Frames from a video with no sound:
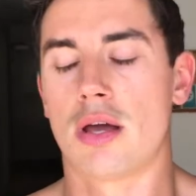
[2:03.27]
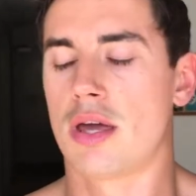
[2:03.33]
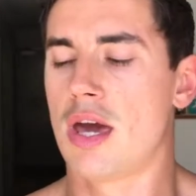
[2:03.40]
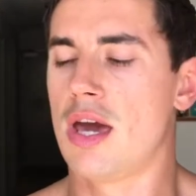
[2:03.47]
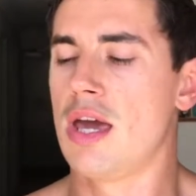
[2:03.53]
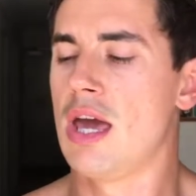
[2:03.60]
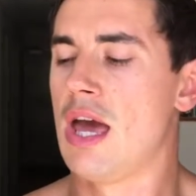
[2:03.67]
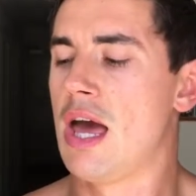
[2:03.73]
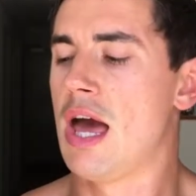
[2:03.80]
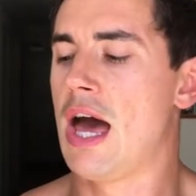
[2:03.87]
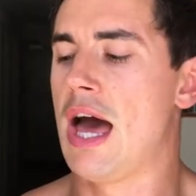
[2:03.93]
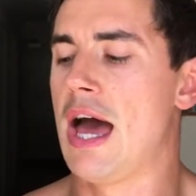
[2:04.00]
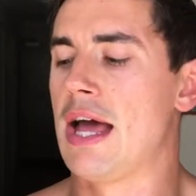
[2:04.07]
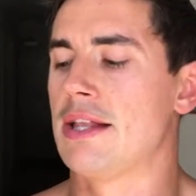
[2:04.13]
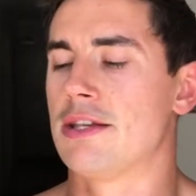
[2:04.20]
okay,
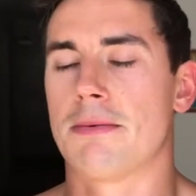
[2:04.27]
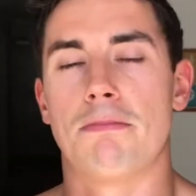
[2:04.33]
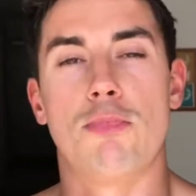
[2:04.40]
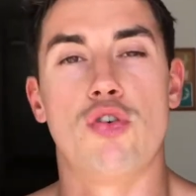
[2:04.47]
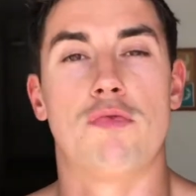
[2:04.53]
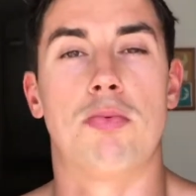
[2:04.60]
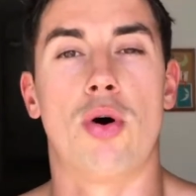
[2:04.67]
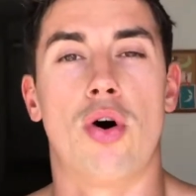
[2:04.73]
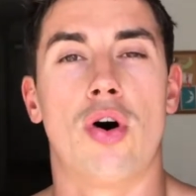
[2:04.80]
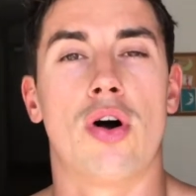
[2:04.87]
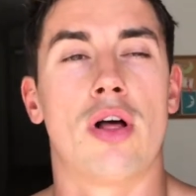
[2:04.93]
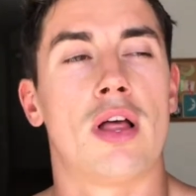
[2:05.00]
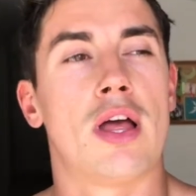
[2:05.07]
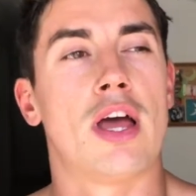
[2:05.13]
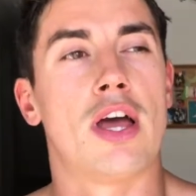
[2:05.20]
and move more.
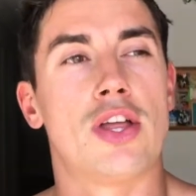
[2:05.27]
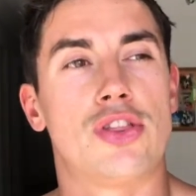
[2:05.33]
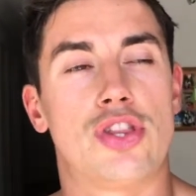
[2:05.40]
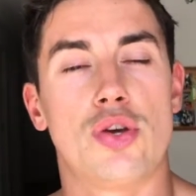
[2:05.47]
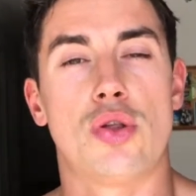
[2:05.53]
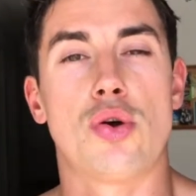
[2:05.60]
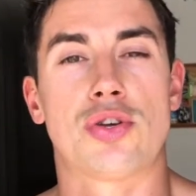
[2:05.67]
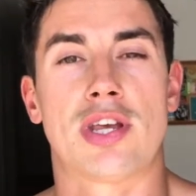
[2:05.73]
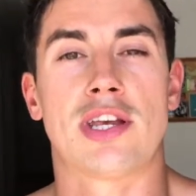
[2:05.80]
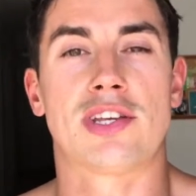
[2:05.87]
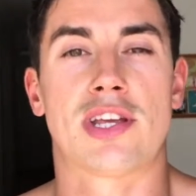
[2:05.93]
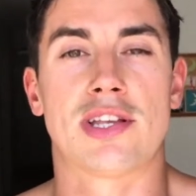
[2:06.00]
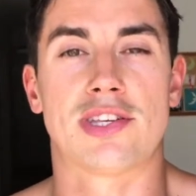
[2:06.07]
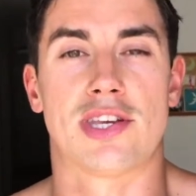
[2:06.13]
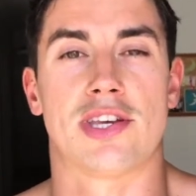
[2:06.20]
Do those
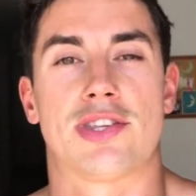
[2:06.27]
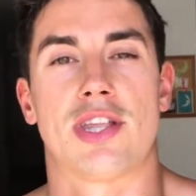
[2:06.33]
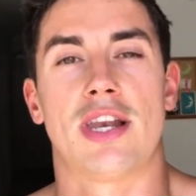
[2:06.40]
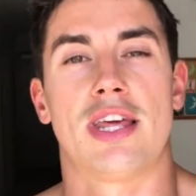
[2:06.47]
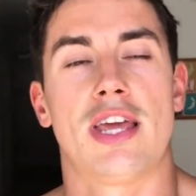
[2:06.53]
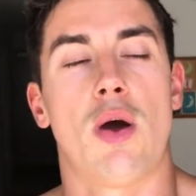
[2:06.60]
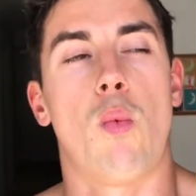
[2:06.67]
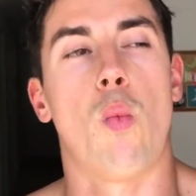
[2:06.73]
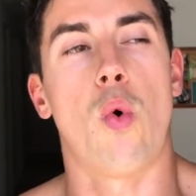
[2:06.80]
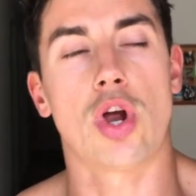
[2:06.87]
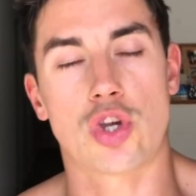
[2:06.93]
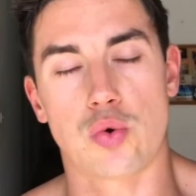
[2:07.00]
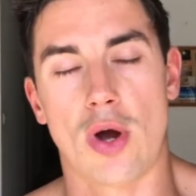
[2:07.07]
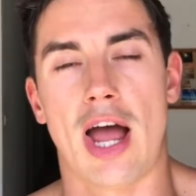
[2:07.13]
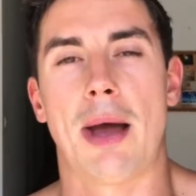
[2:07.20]
things consistently and
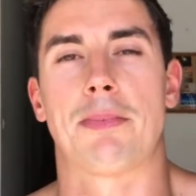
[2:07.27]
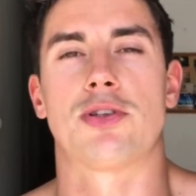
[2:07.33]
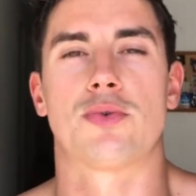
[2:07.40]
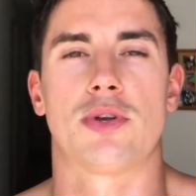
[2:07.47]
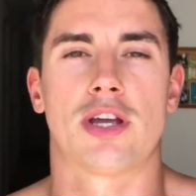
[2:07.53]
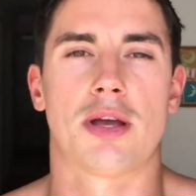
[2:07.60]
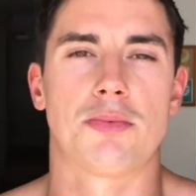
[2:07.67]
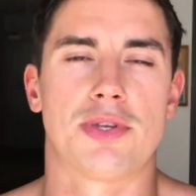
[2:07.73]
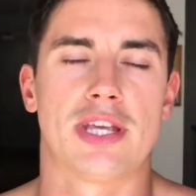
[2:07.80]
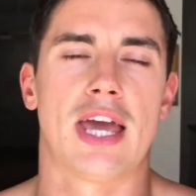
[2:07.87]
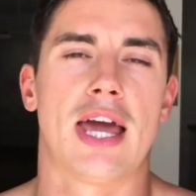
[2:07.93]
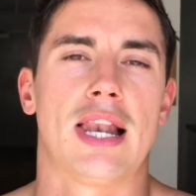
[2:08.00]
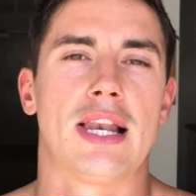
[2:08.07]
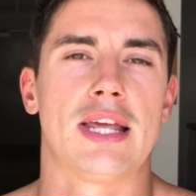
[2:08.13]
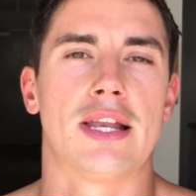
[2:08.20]
watch what happens when it comes to
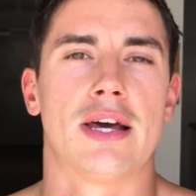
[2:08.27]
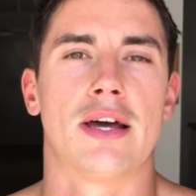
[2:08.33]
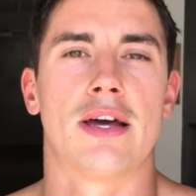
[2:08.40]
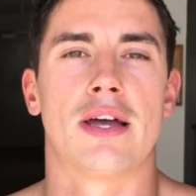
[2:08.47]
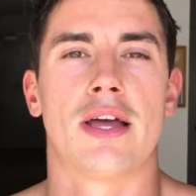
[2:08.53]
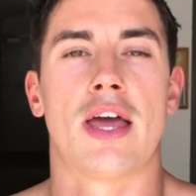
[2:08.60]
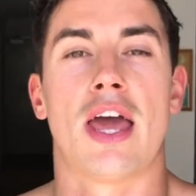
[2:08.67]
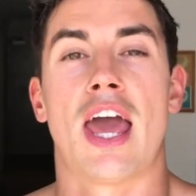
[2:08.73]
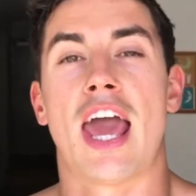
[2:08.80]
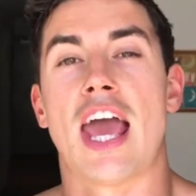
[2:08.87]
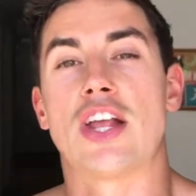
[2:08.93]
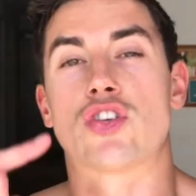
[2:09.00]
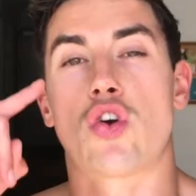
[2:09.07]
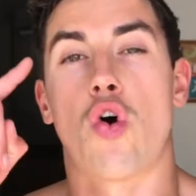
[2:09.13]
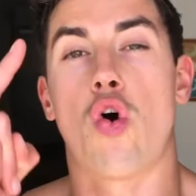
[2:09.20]
getting leaner.
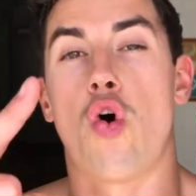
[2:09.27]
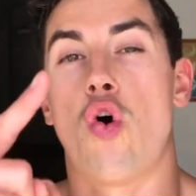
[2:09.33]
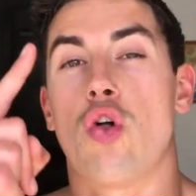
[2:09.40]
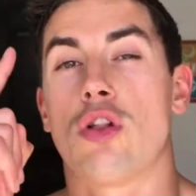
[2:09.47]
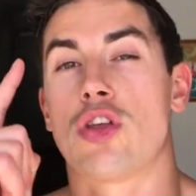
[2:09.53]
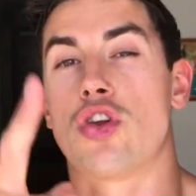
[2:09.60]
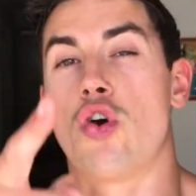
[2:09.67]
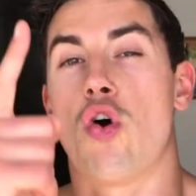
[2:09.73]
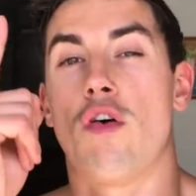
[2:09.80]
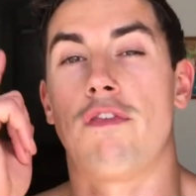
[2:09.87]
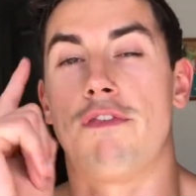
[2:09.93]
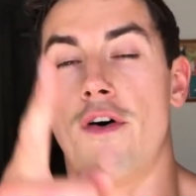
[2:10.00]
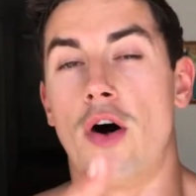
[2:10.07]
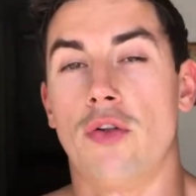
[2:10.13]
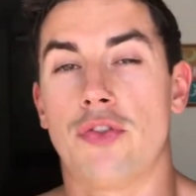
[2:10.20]
It's all your
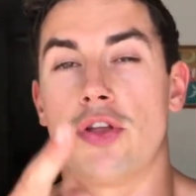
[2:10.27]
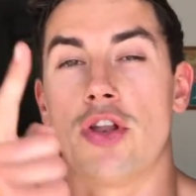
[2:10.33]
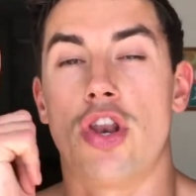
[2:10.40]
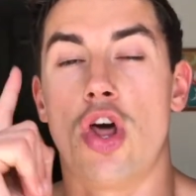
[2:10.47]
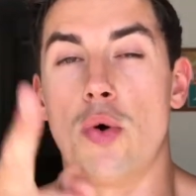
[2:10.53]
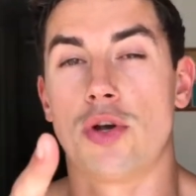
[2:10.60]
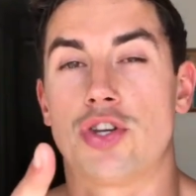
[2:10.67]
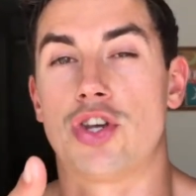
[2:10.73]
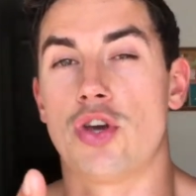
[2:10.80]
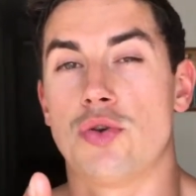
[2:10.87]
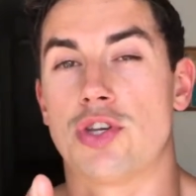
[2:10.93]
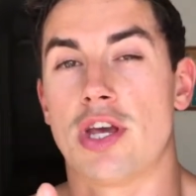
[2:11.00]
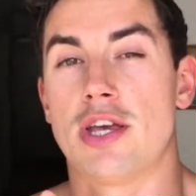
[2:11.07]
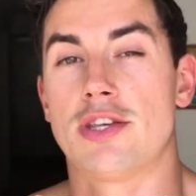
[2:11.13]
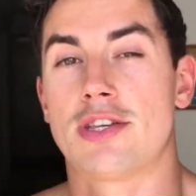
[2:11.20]
fault. No
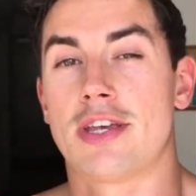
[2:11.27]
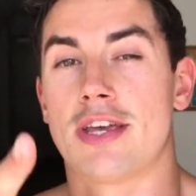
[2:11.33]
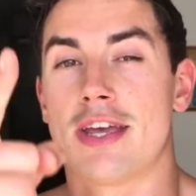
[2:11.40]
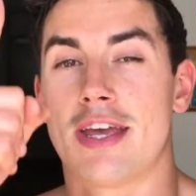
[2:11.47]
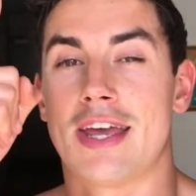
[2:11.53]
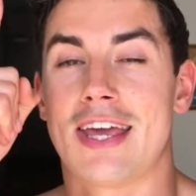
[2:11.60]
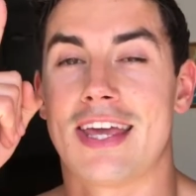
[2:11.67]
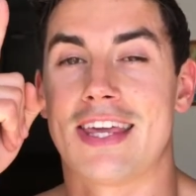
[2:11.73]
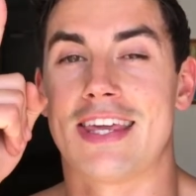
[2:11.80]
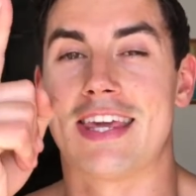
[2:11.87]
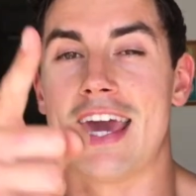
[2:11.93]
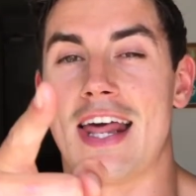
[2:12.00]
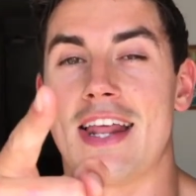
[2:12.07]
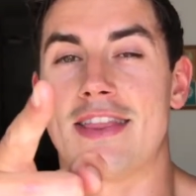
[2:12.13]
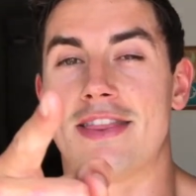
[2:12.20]
excuses.
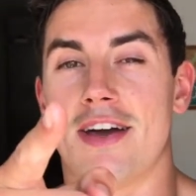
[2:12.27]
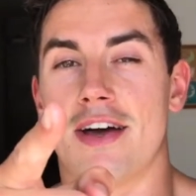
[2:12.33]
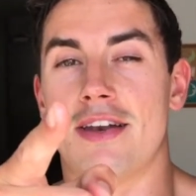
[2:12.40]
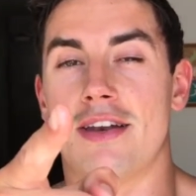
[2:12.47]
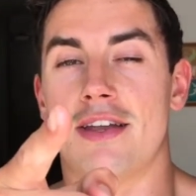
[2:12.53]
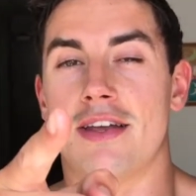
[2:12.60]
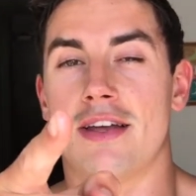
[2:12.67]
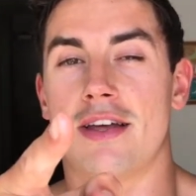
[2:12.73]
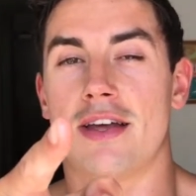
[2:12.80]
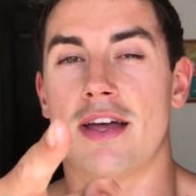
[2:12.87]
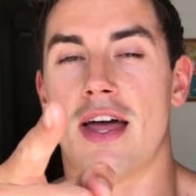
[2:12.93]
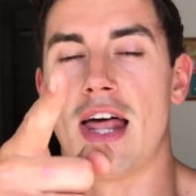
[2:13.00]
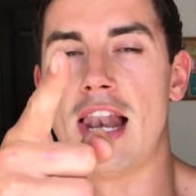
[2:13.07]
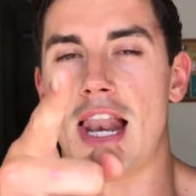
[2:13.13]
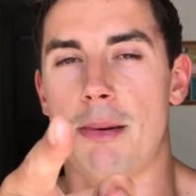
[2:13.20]
Get it done
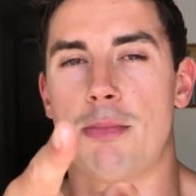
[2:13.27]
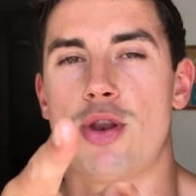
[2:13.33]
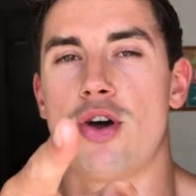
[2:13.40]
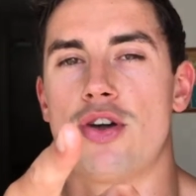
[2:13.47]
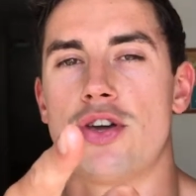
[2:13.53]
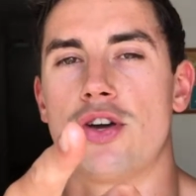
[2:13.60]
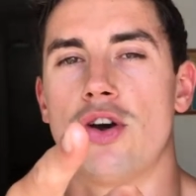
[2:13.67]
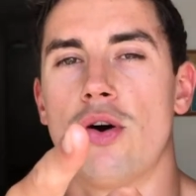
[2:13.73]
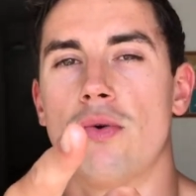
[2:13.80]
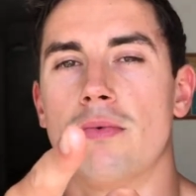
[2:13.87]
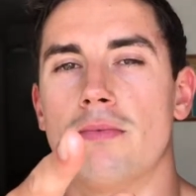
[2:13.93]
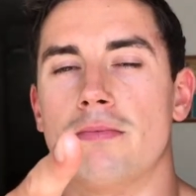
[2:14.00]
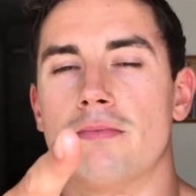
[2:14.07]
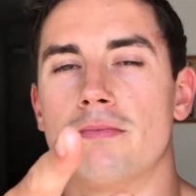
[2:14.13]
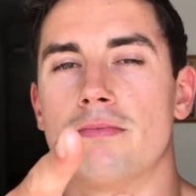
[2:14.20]
and let me know how you go.
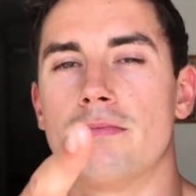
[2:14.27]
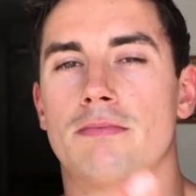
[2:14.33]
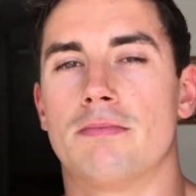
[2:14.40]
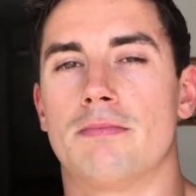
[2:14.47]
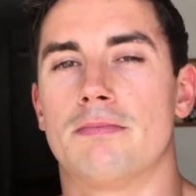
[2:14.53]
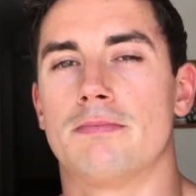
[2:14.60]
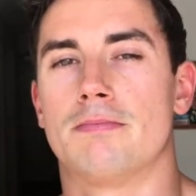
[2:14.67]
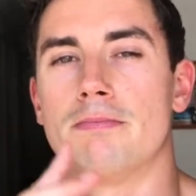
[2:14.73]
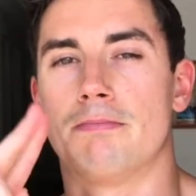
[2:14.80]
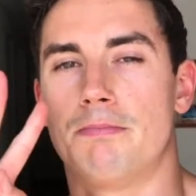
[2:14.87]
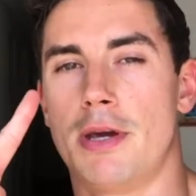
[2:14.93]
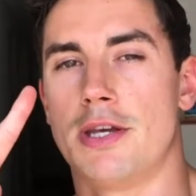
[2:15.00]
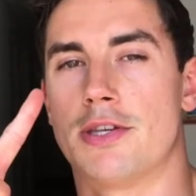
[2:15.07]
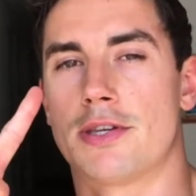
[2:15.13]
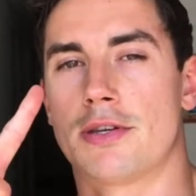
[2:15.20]

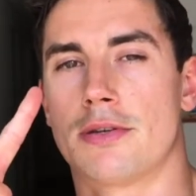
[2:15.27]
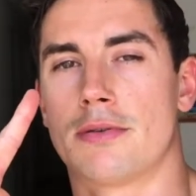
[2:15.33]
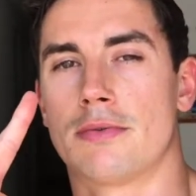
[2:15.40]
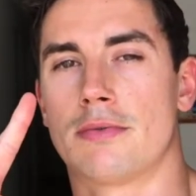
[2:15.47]
Peace.